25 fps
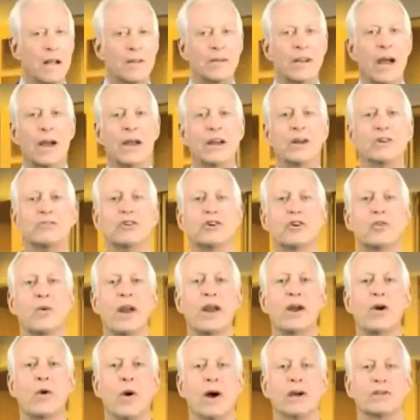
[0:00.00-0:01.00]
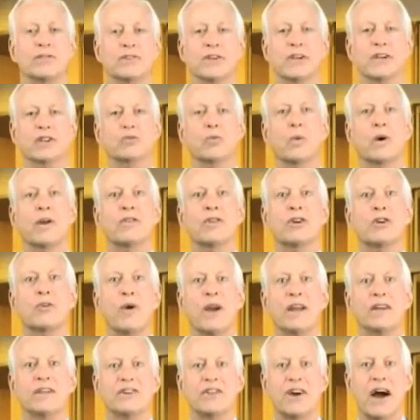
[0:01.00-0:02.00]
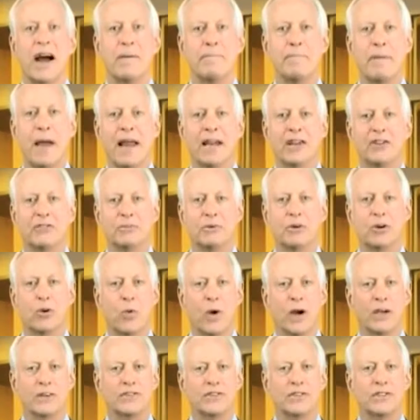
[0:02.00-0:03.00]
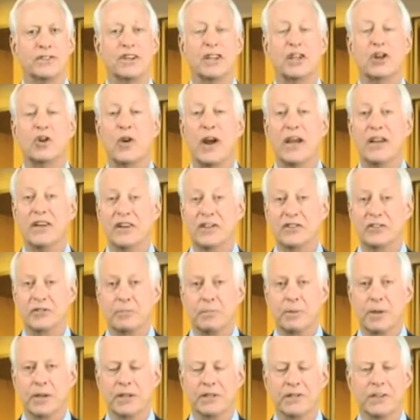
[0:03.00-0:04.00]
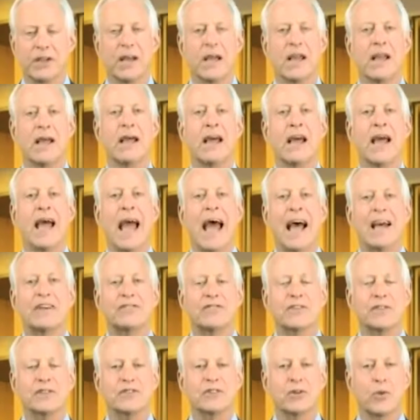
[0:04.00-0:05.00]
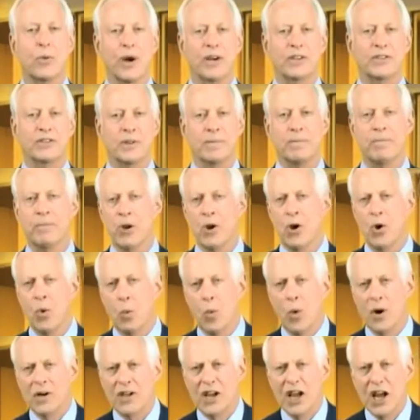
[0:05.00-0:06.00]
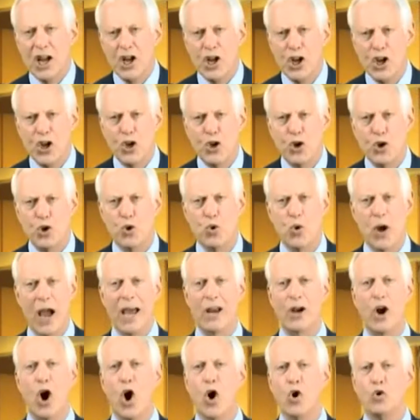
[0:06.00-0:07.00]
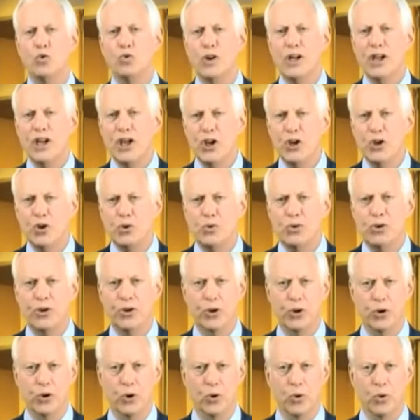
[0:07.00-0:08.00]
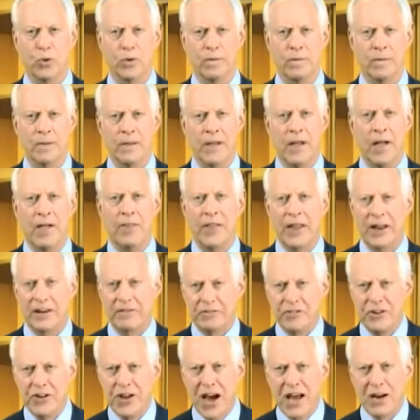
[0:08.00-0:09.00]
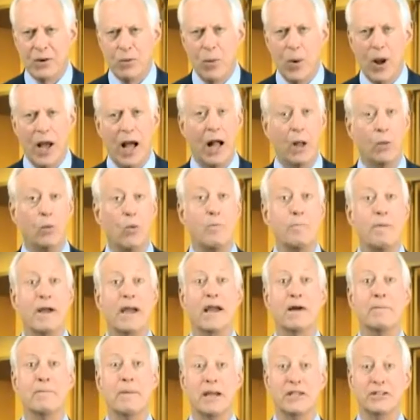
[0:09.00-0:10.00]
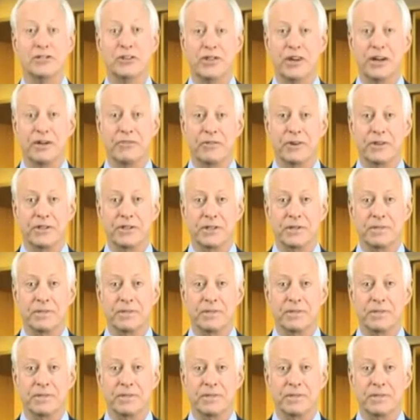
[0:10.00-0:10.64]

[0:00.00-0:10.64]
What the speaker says: Now, here's a great question. It's one of the great time management questions and great disciplines. Ask this question: what can you and only you do that, if done well, will make a major difference?